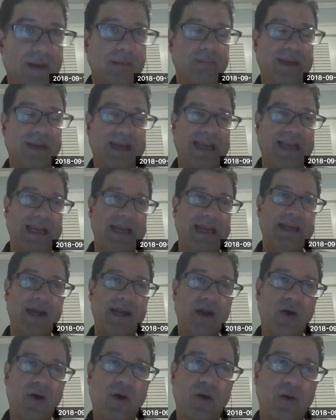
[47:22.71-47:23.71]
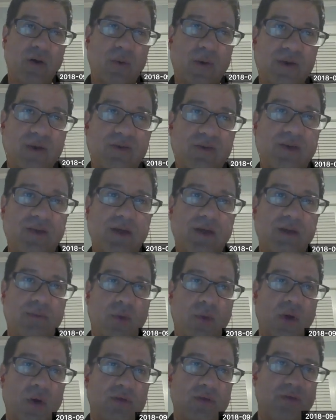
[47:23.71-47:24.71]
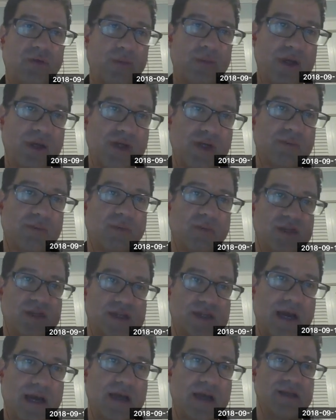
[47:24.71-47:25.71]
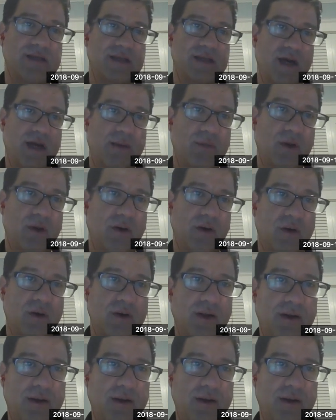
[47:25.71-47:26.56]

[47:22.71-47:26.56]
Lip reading: But later on, I was seeing more information, more science coming on.